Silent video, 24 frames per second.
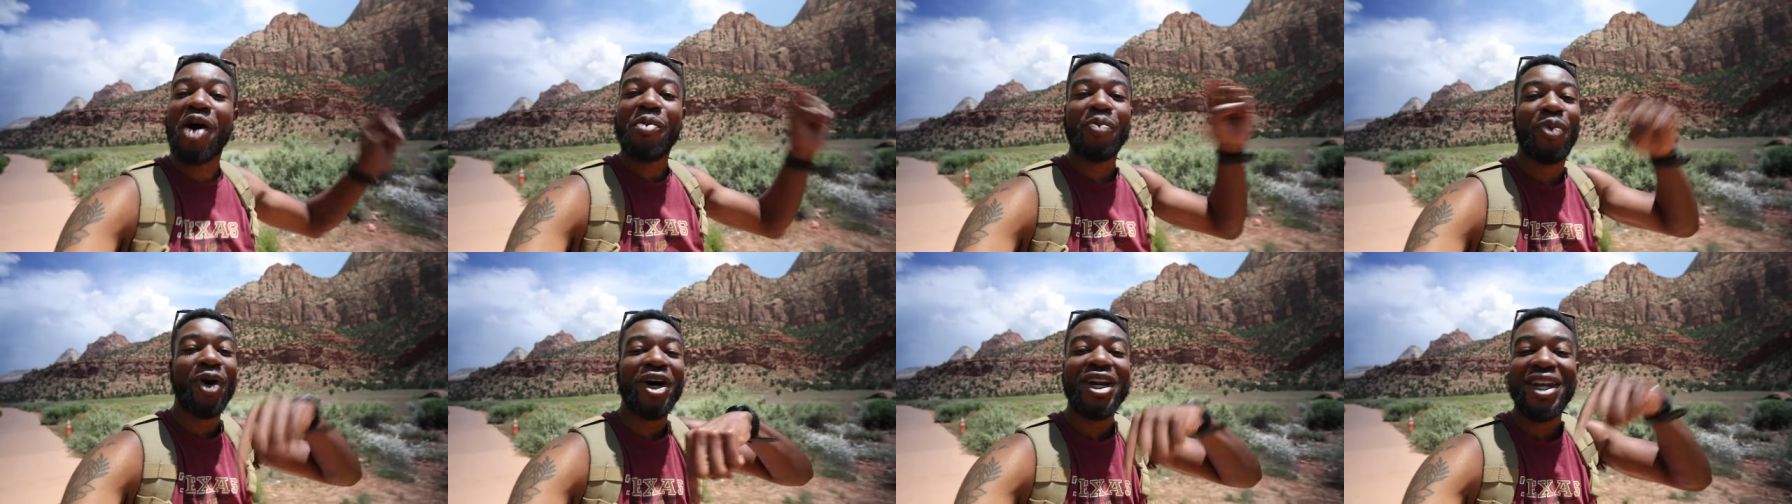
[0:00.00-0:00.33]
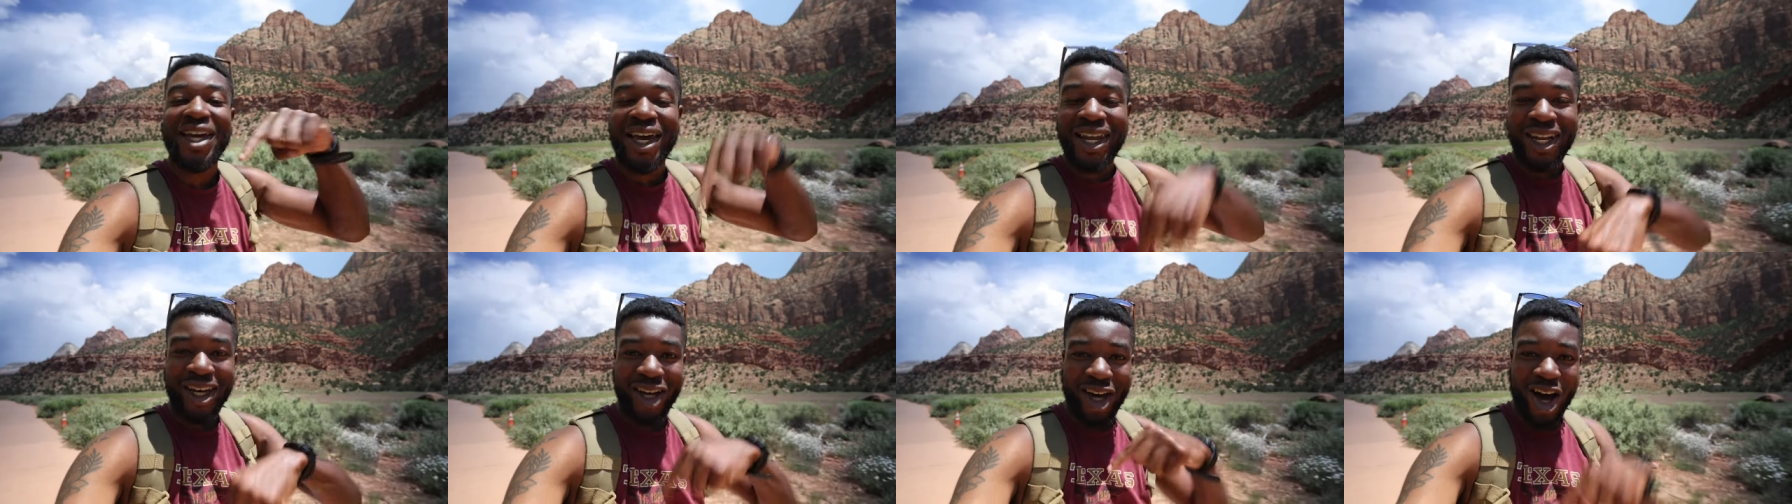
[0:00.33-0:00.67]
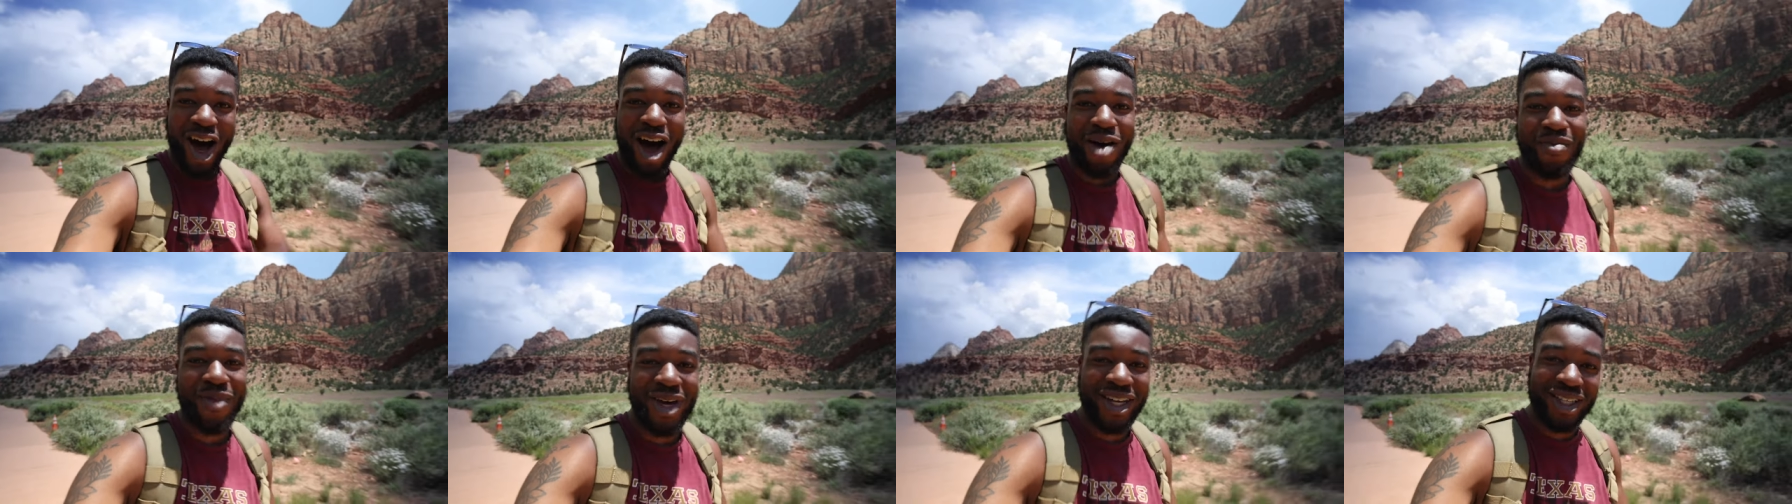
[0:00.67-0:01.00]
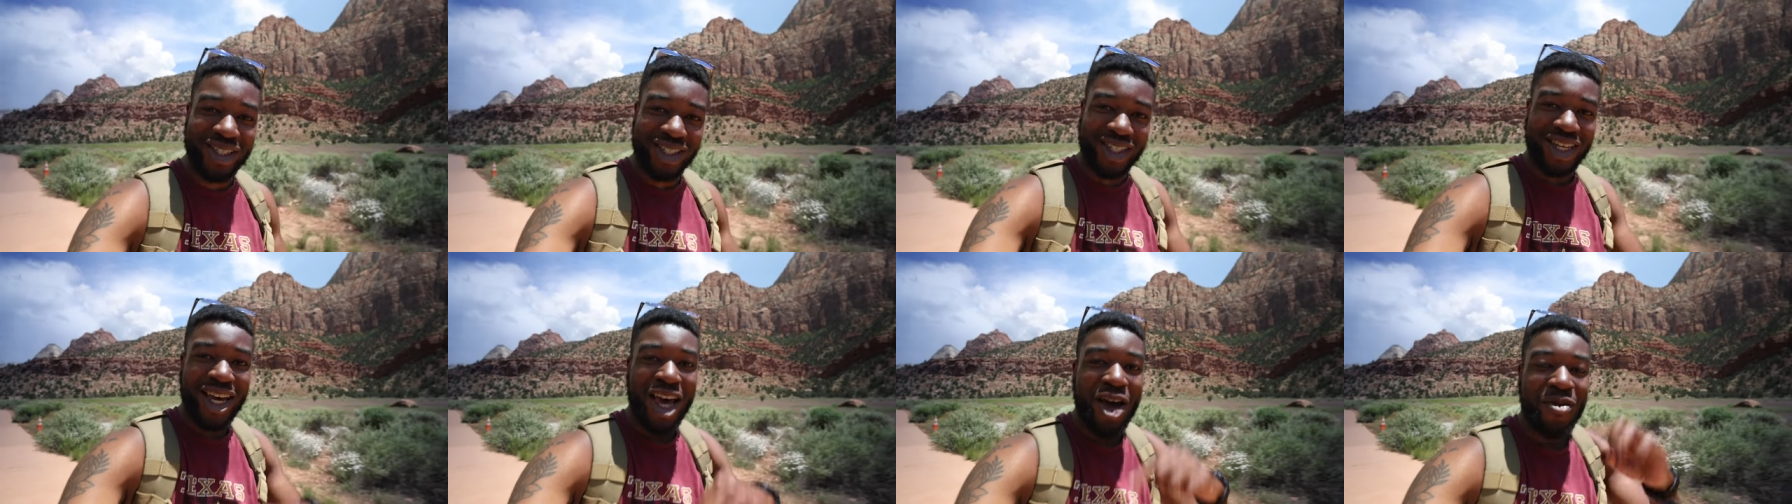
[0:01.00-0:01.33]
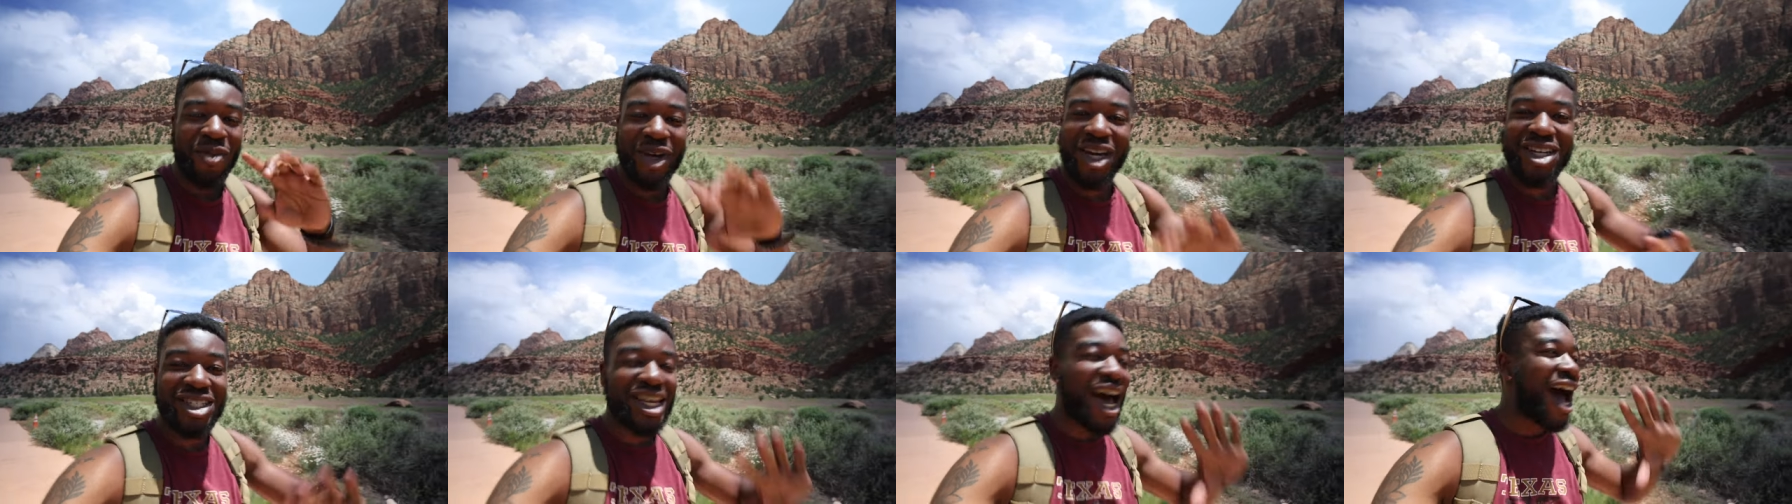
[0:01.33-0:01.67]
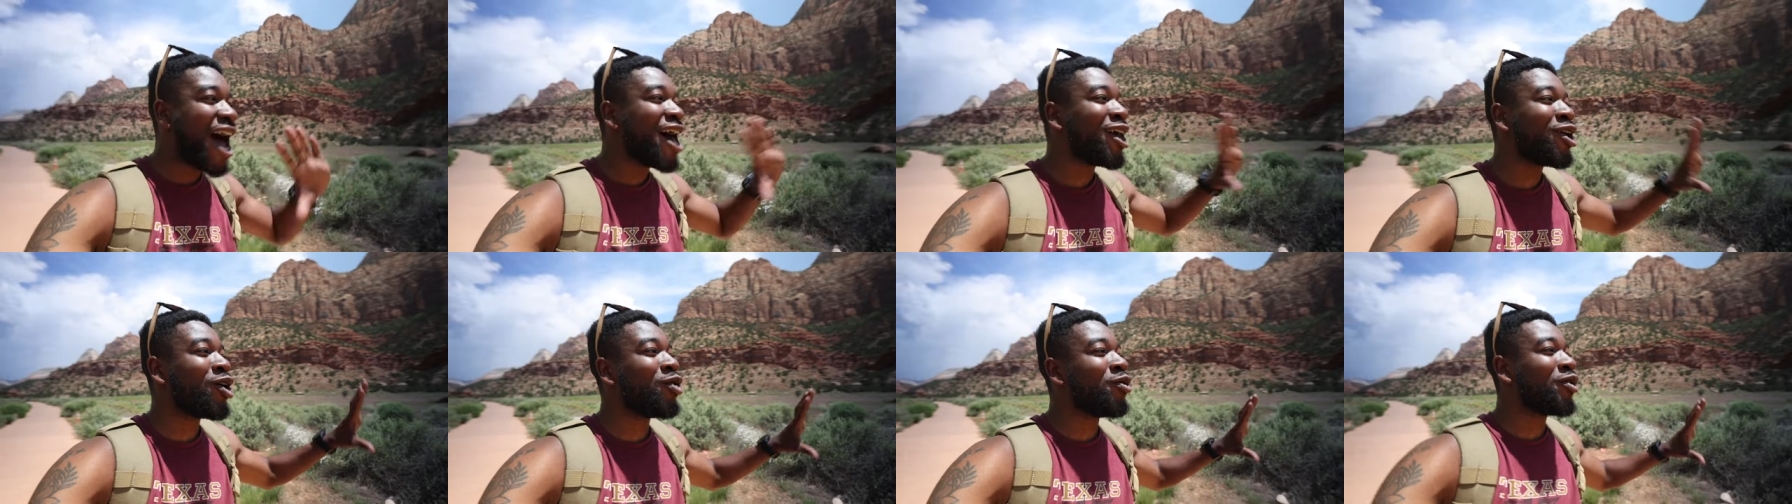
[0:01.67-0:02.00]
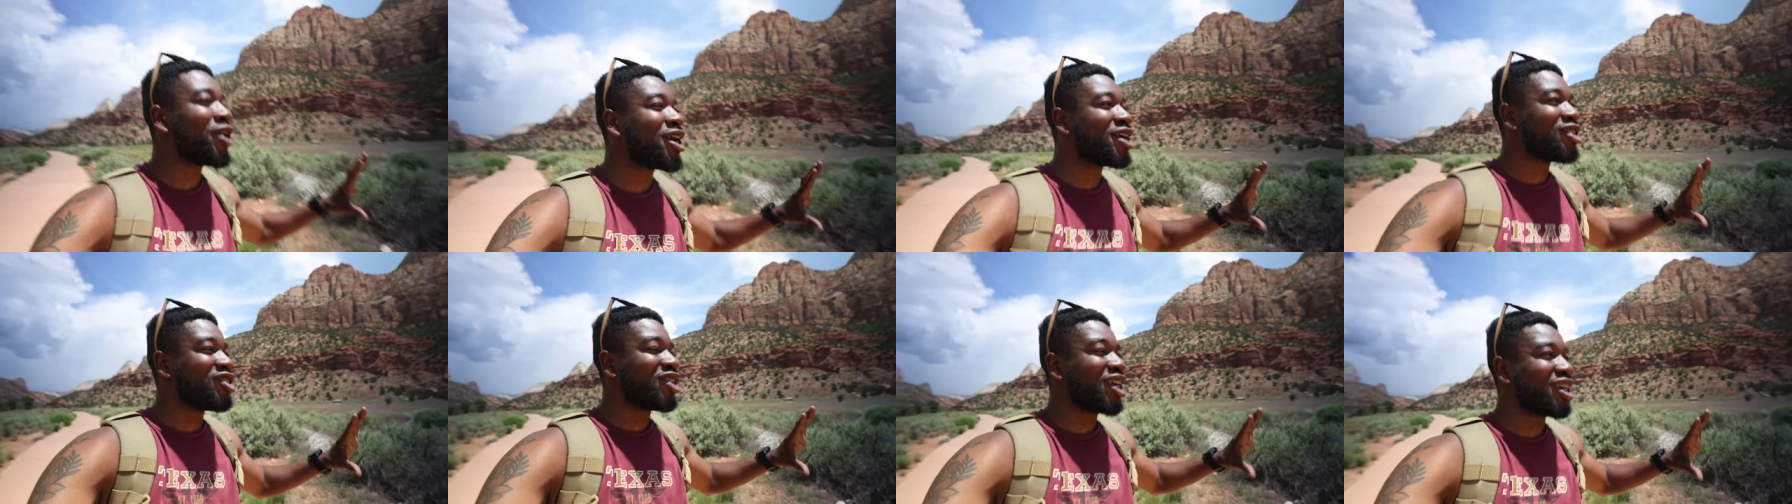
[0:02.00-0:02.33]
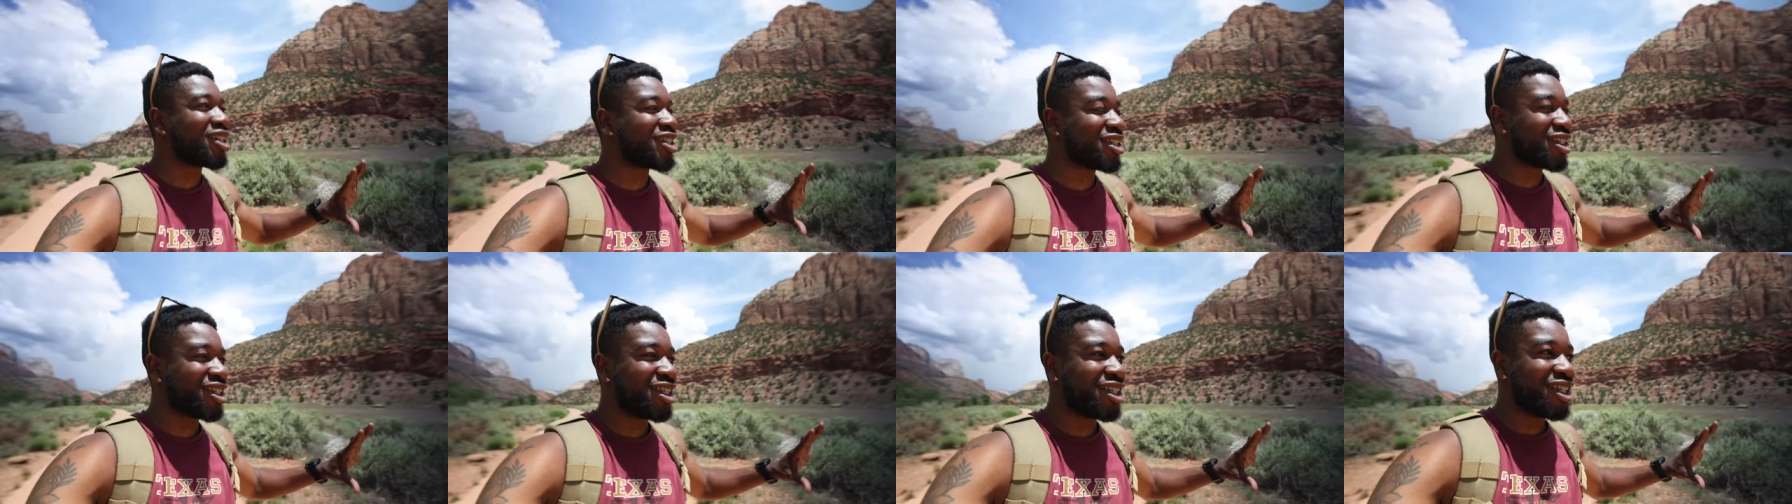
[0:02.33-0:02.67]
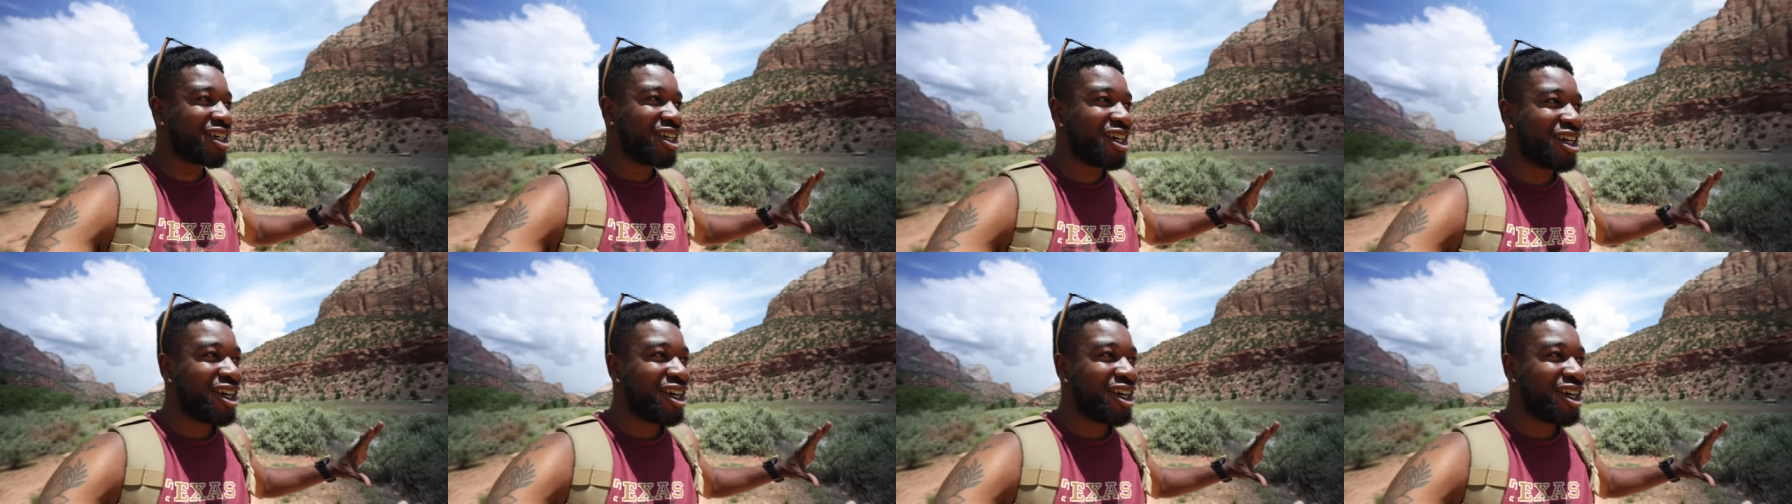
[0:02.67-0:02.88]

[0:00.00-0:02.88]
Put it in the comments because I don't want to just